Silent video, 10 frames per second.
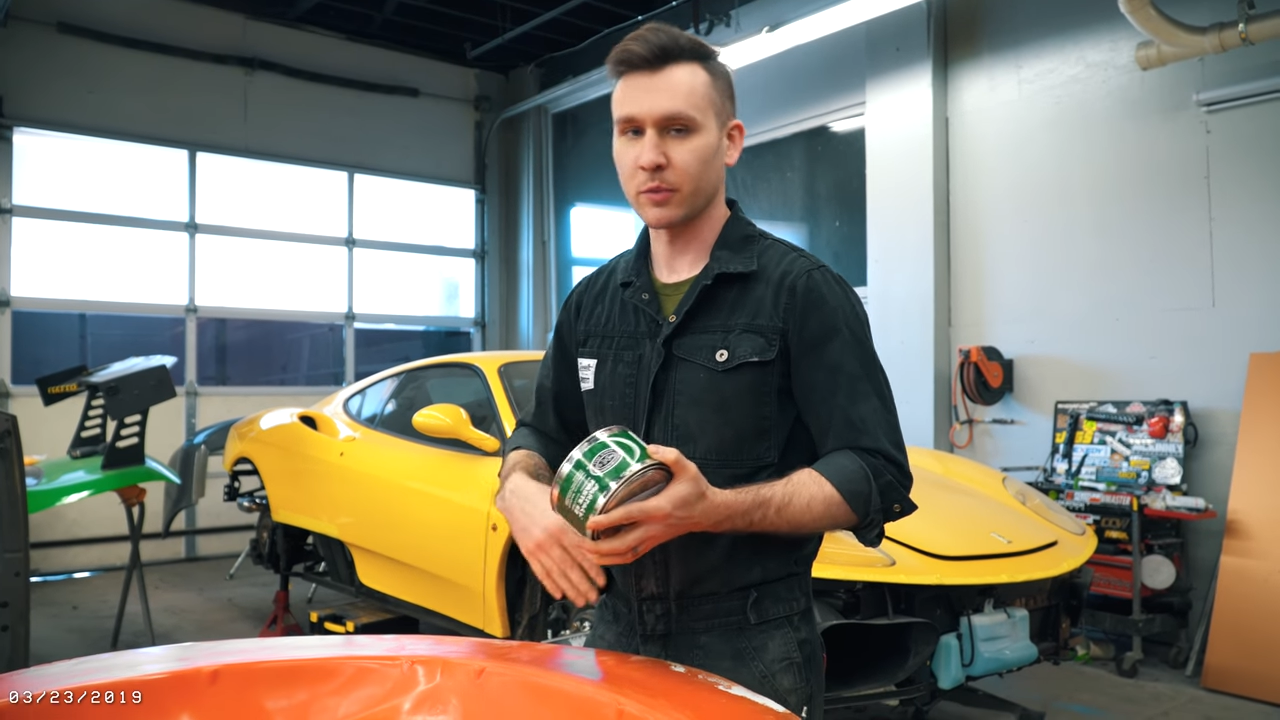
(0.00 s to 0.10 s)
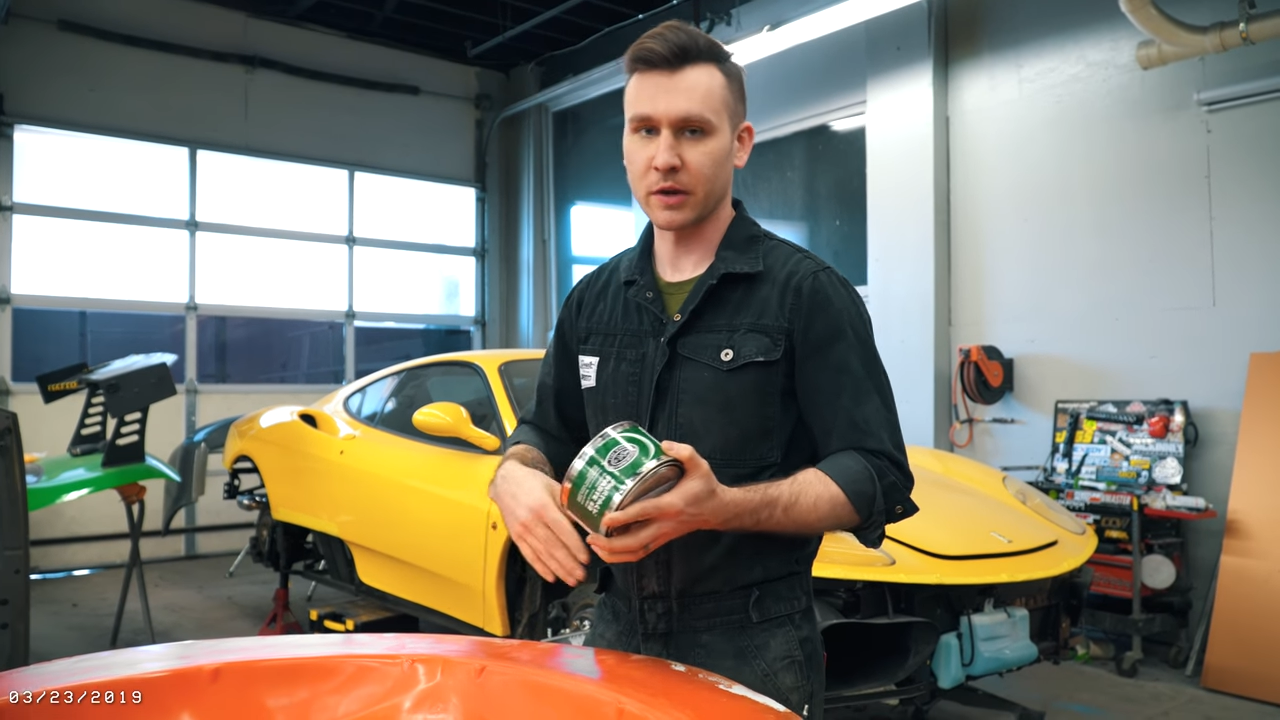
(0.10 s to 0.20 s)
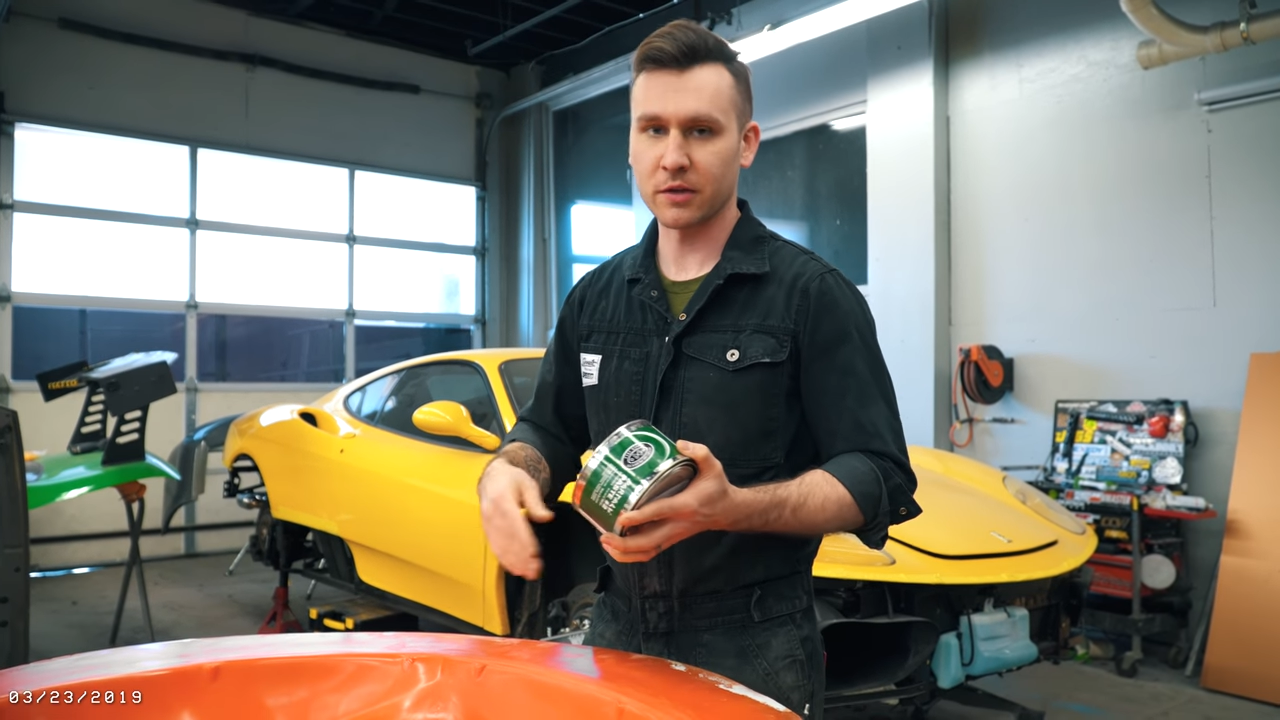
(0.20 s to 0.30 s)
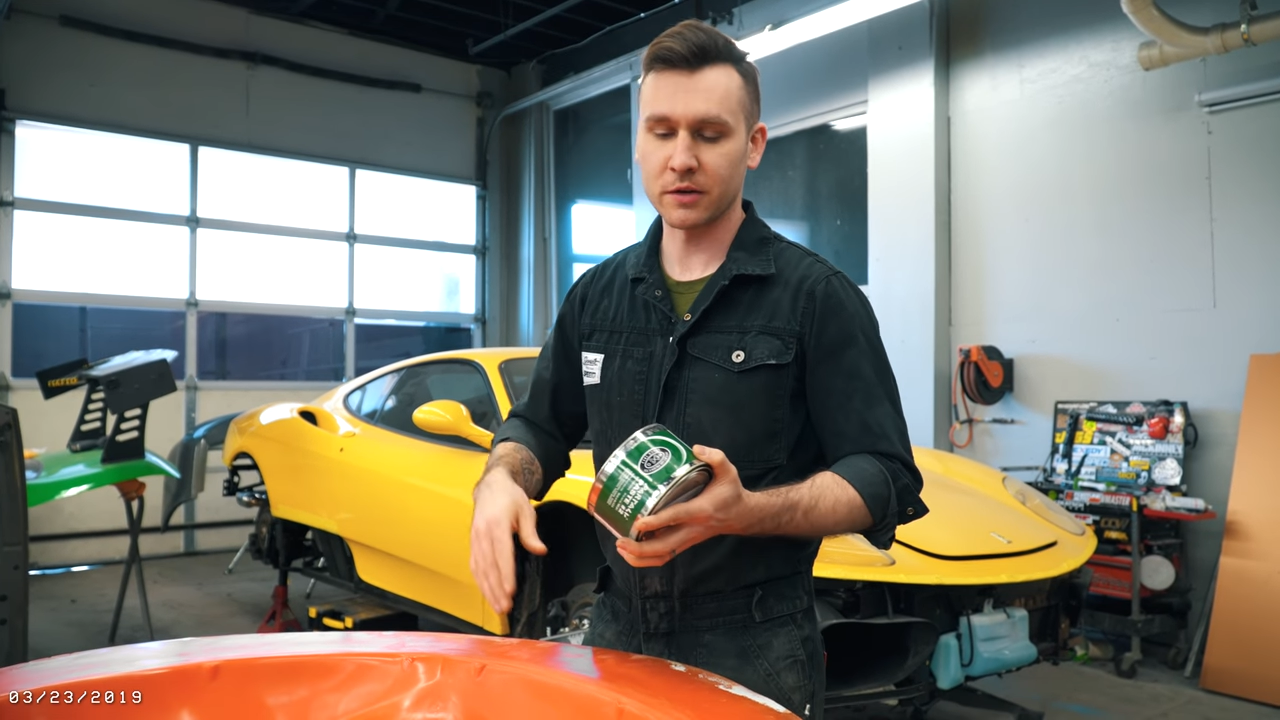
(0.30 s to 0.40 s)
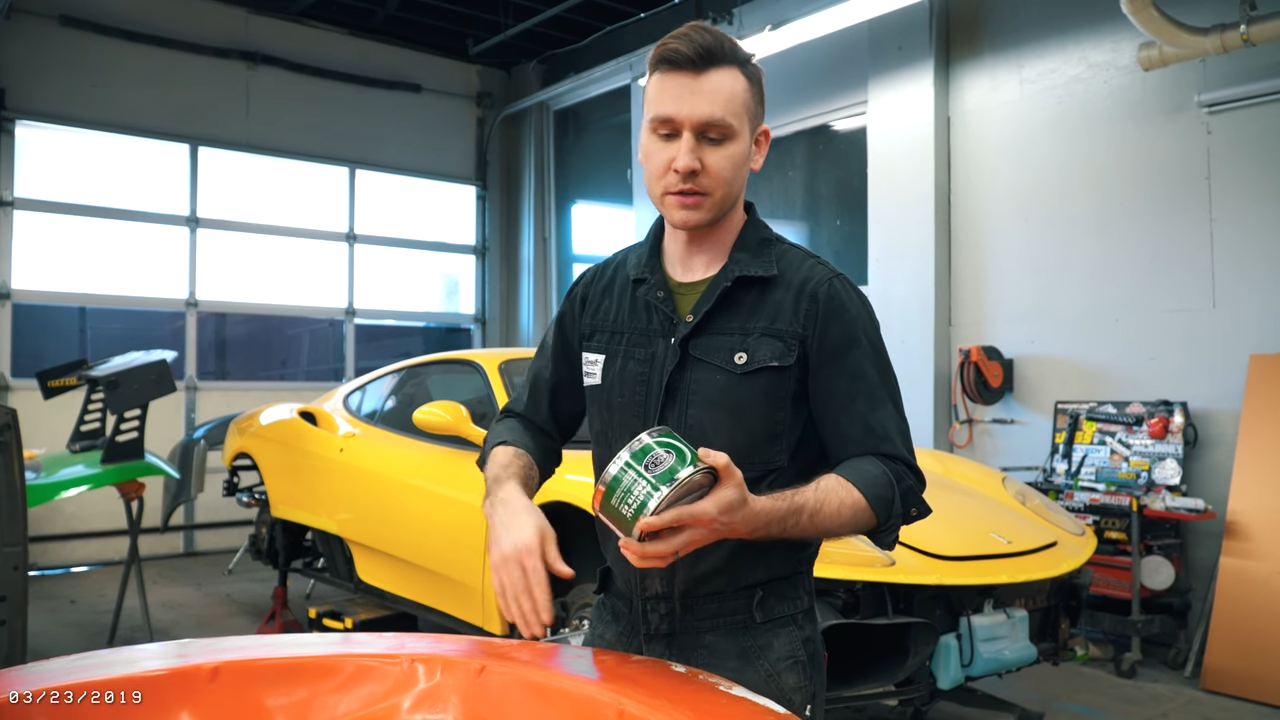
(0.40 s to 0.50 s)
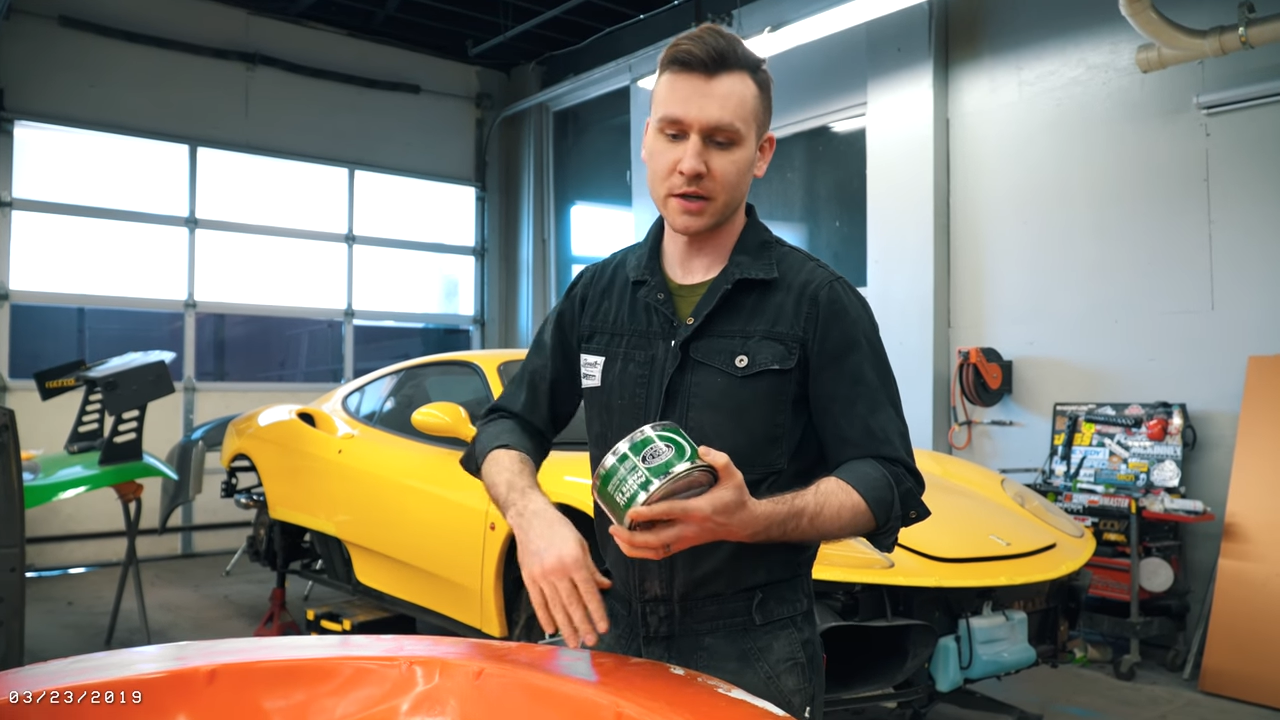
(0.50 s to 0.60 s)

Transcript: wait 30